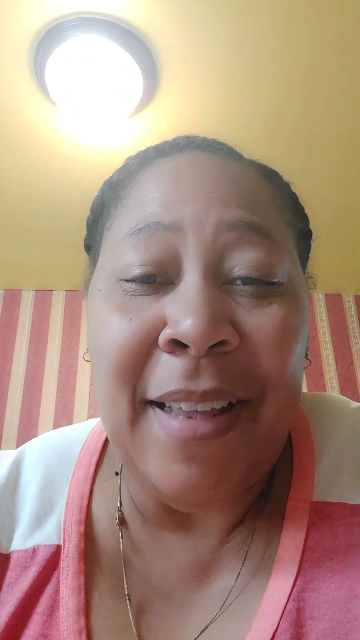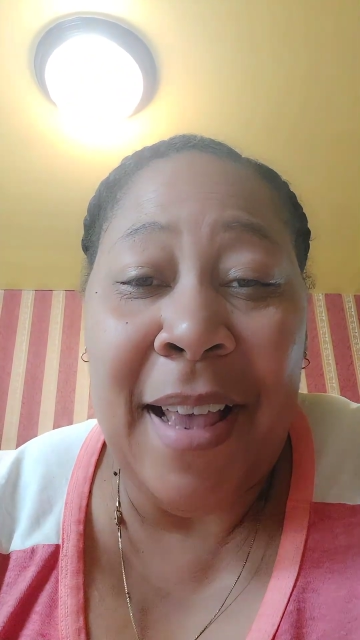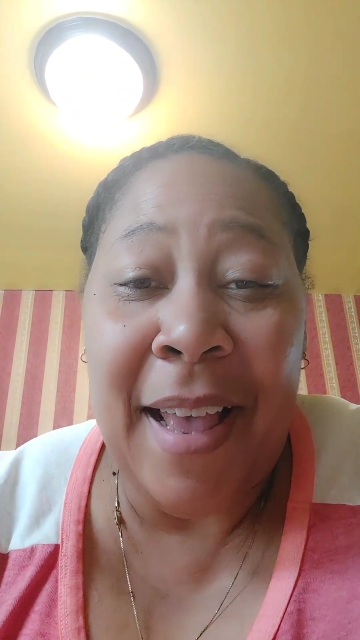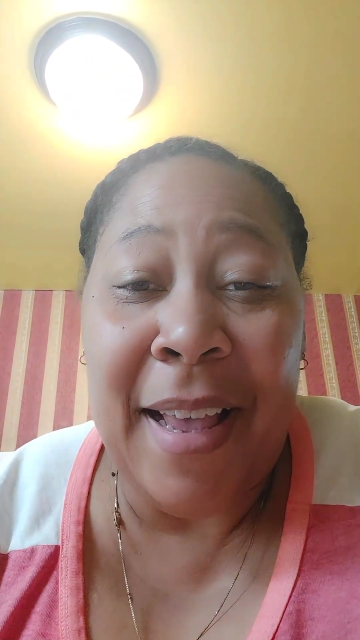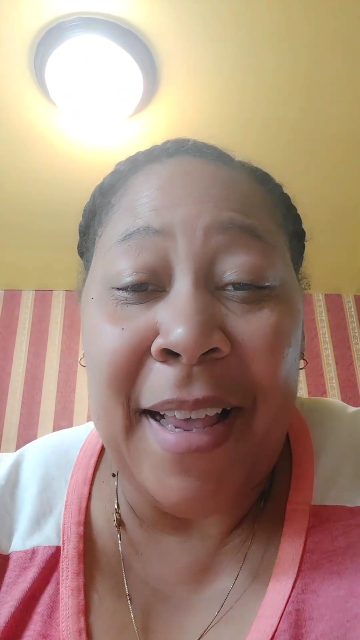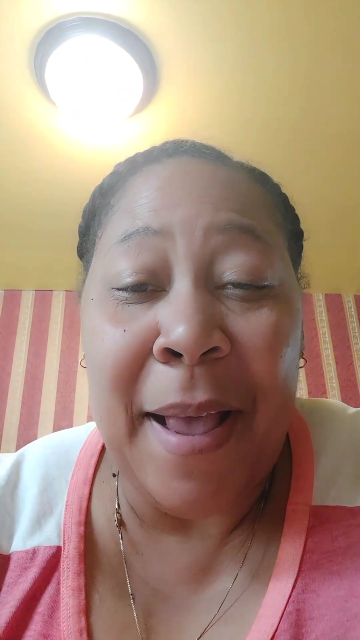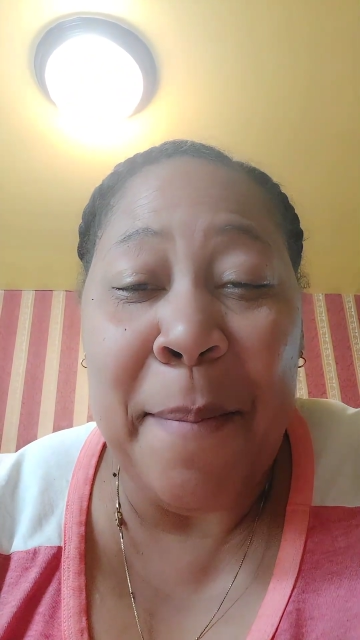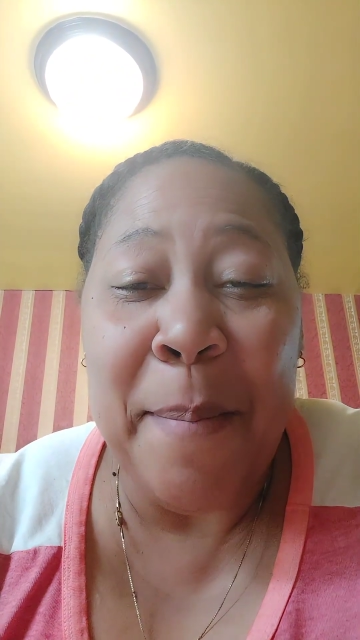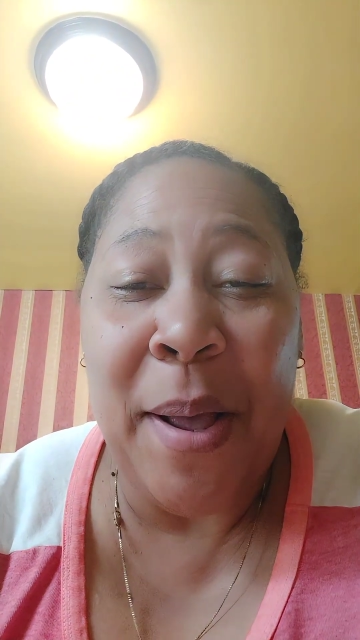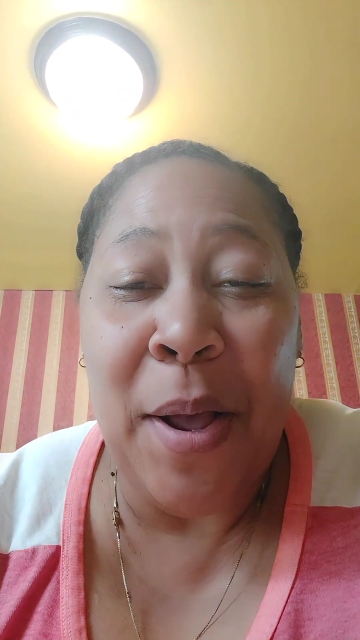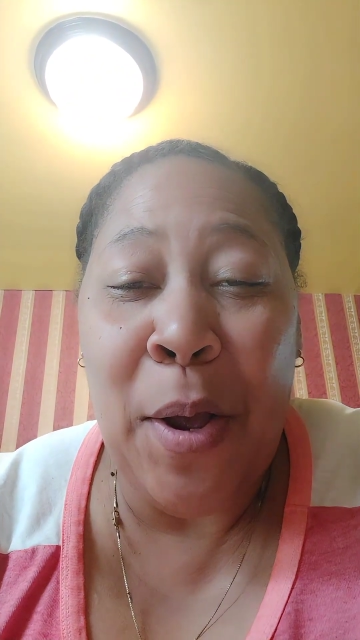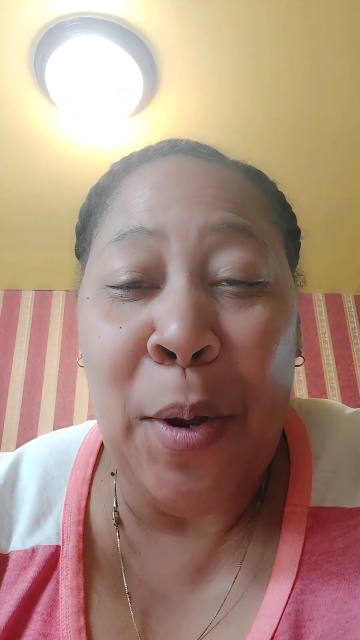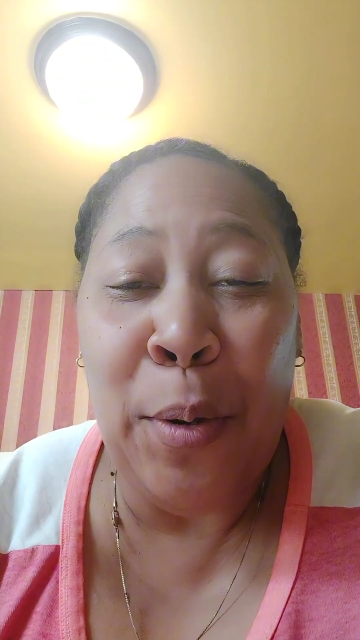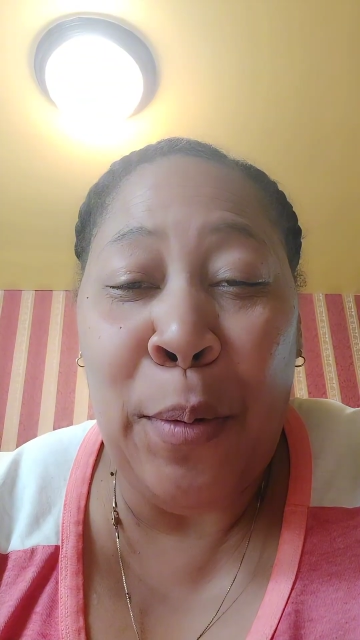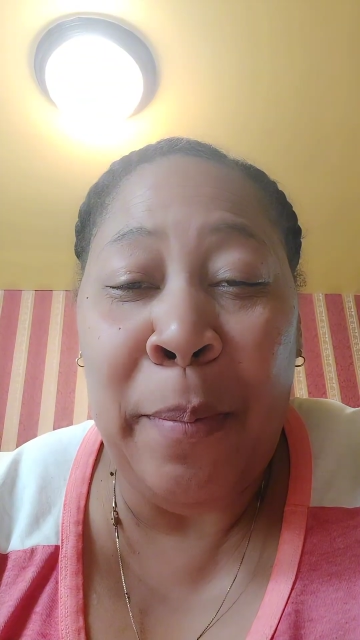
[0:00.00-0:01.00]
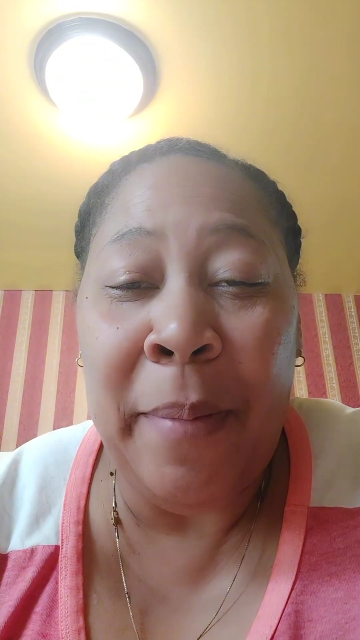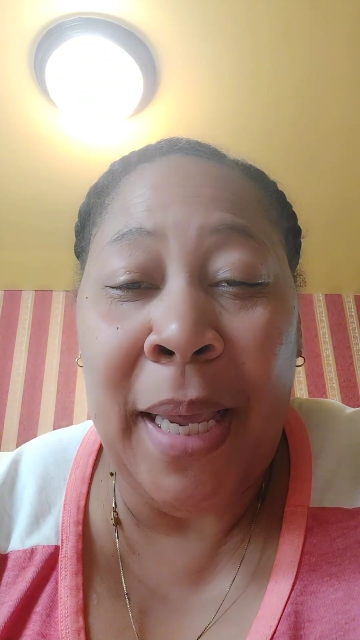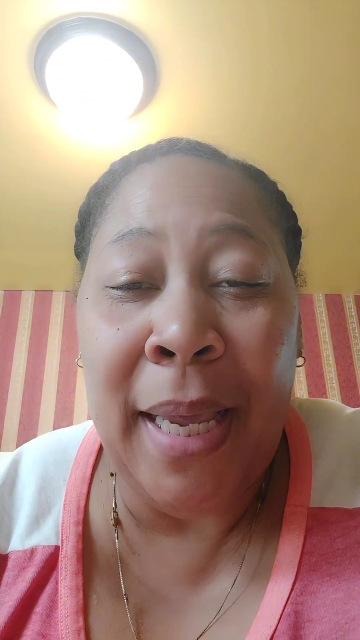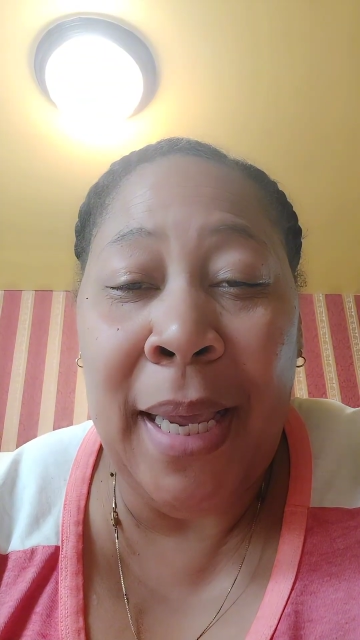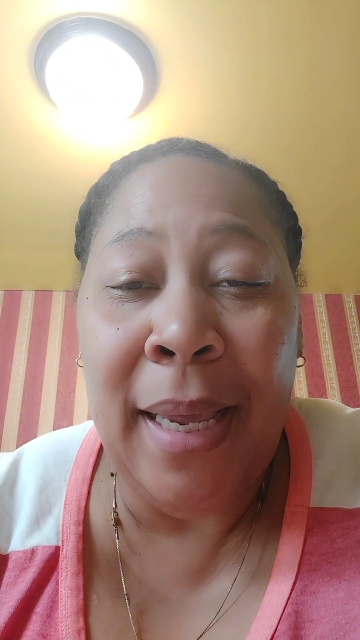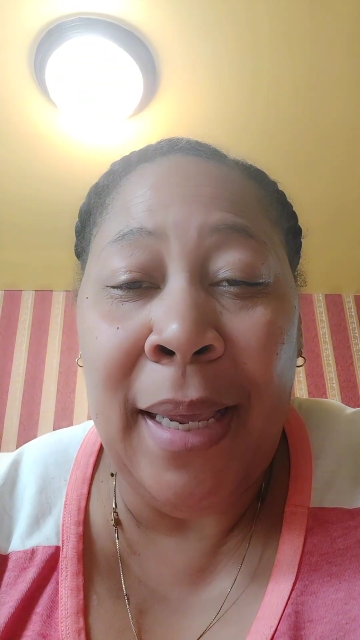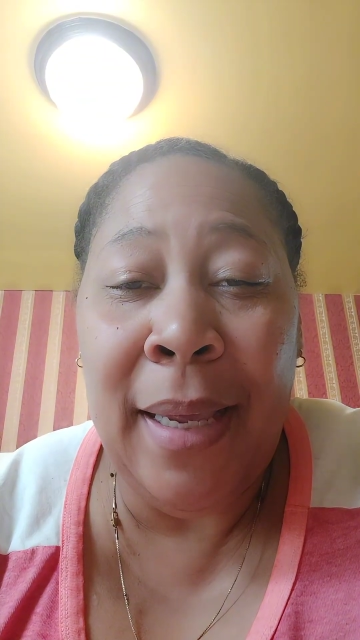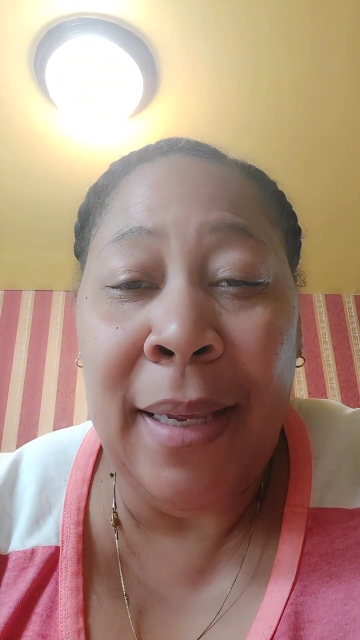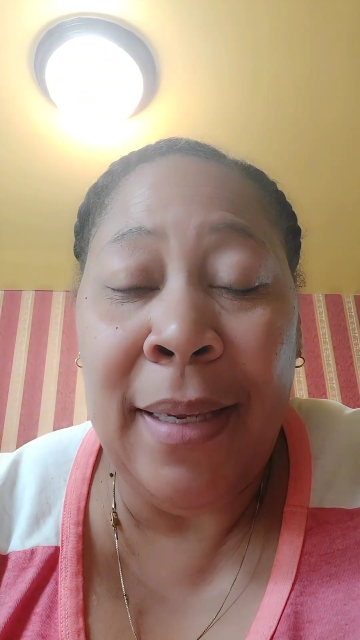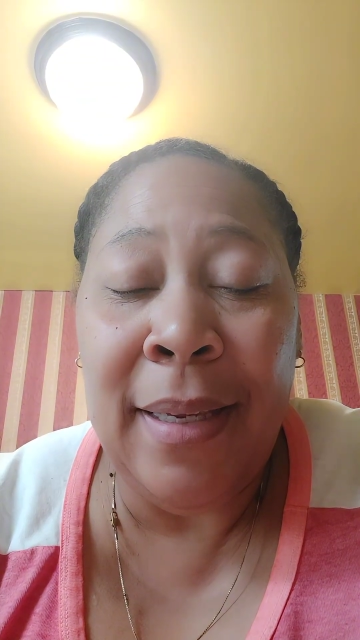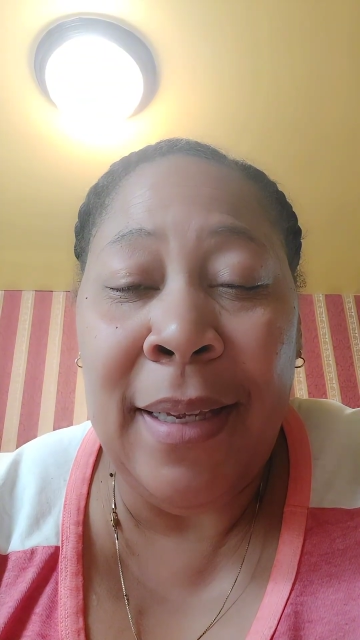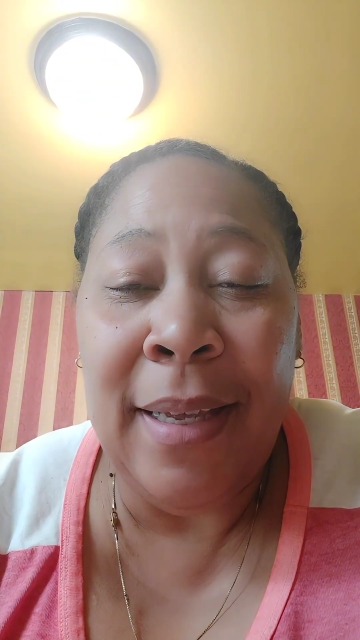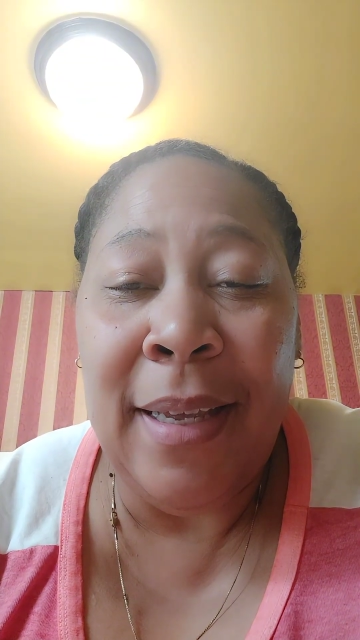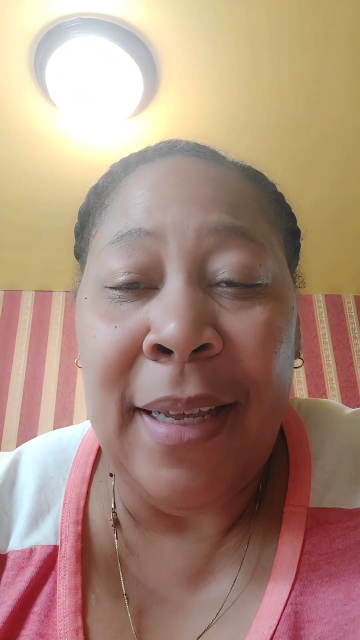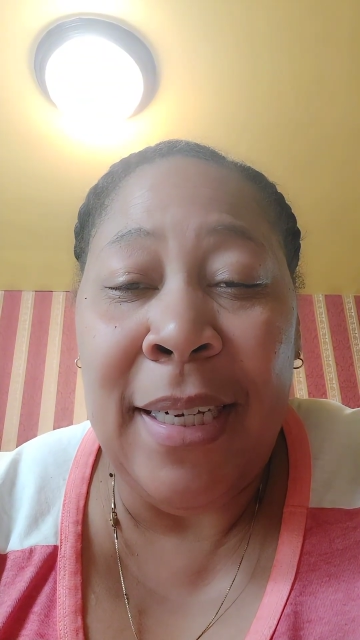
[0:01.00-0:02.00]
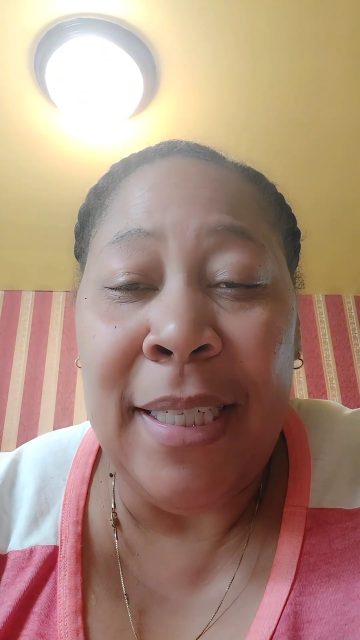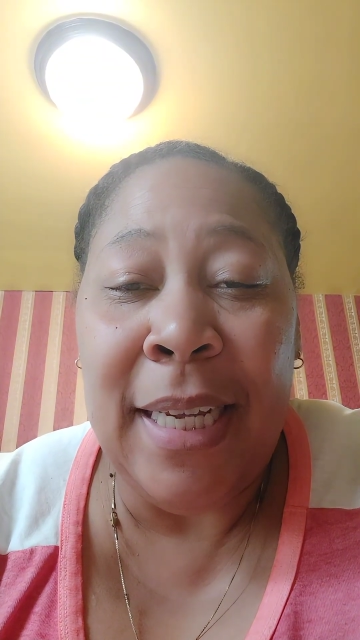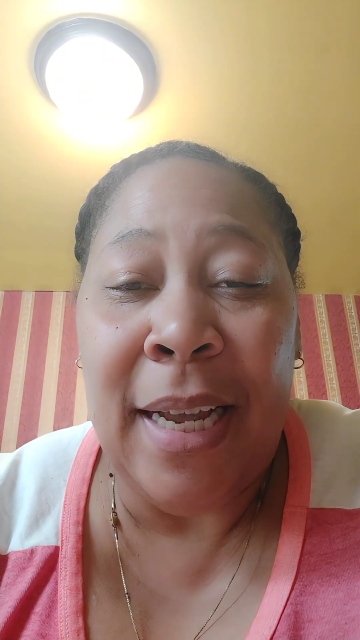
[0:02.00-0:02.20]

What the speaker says: I got my homemade